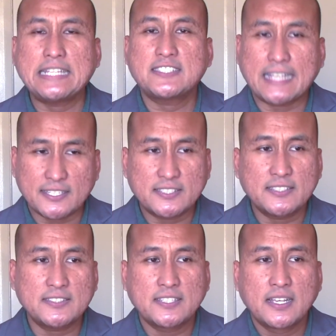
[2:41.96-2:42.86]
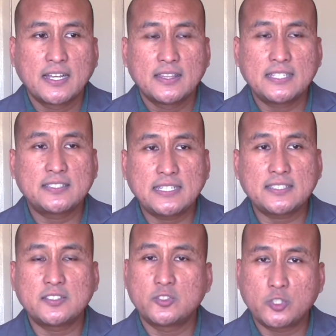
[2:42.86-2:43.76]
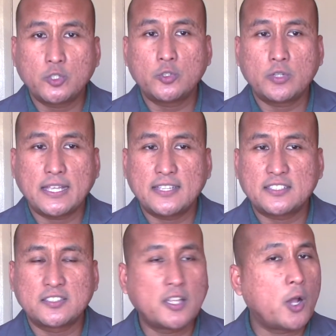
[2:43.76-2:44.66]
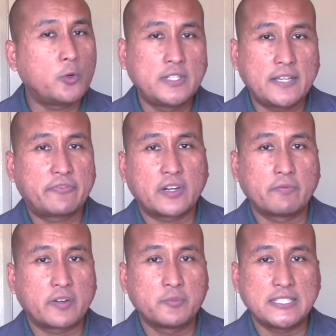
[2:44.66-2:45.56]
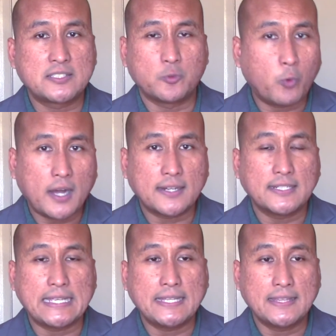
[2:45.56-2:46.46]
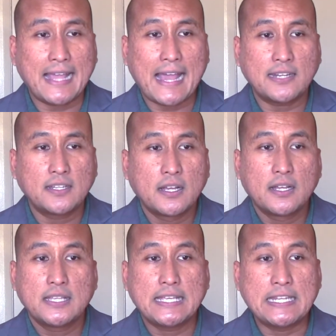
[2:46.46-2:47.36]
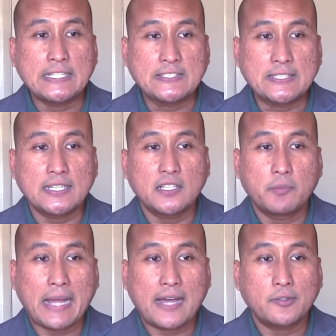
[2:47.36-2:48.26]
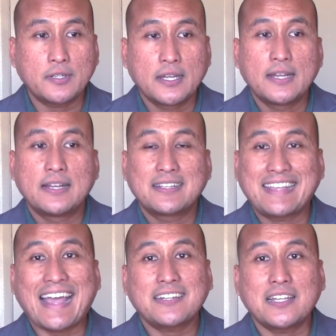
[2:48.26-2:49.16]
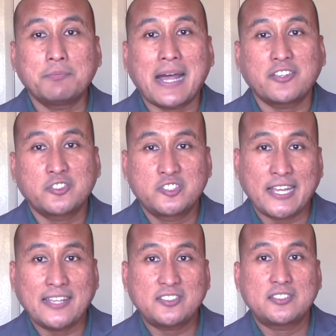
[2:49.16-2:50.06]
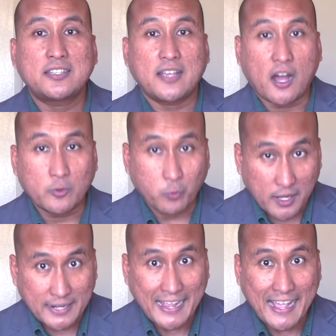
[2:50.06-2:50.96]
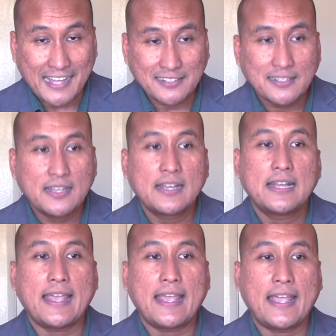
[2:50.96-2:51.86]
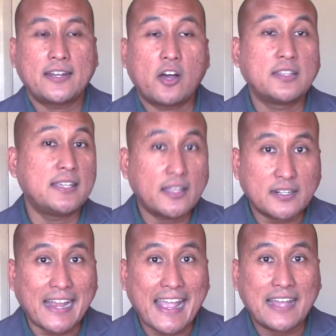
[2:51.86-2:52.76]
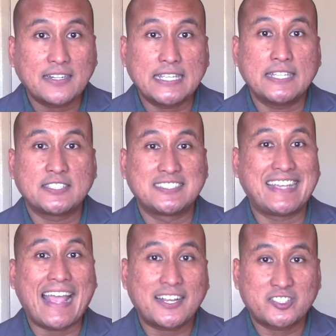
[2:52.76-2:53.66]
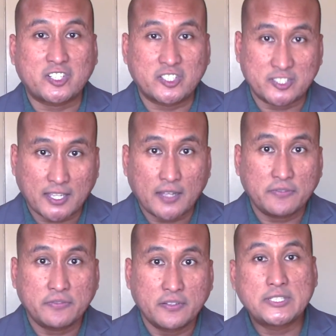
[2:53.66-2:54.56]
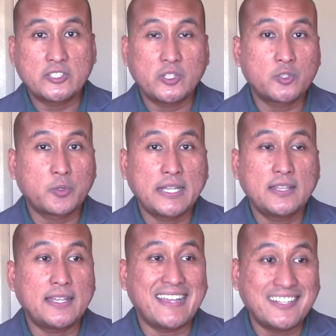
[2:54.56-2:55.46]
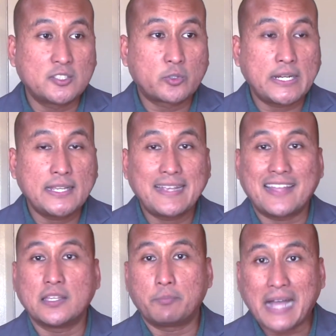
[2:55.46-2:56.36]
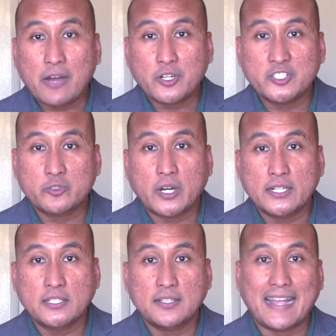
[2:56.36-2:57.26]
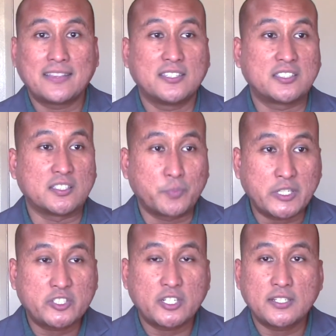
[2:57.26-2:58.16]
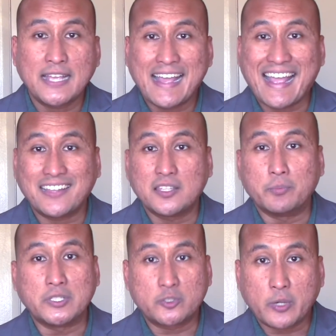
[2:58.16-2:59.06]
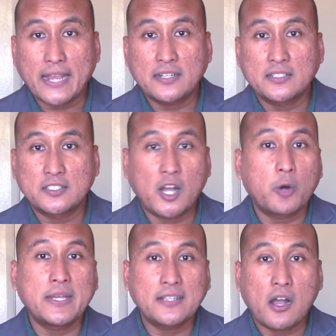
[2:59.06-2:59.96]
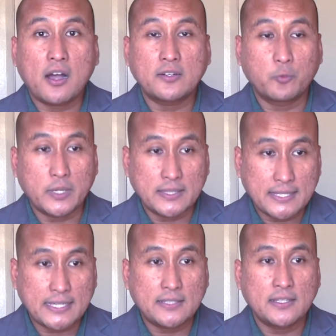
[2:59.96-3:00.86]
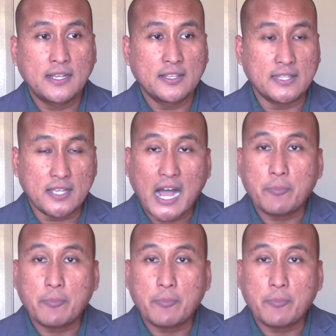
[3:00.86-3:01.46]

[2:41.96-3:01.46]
In its essence, this season 2 is no different from season 1 in that it is still about cat and mouse chase on one hand and on the other hand is gangster stuff, which is usually the intrigue and the power struggle and the suspicion and the betrayal going on within the